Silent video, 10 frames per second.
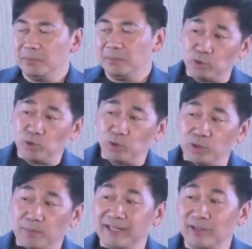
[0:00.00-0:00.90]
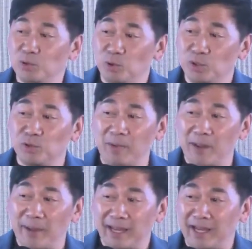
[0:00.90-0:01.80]
But although the money don't go into
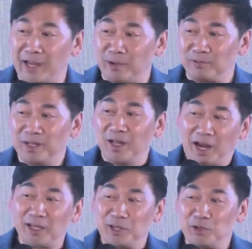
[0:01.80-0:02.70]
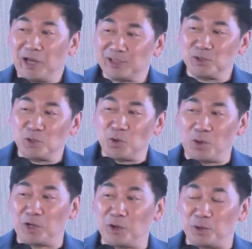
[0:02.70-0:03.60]
my bank account, I think you guys know
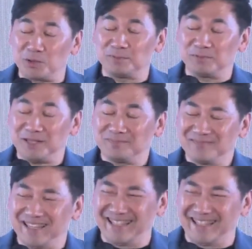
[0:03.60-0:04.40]
where it goes, right?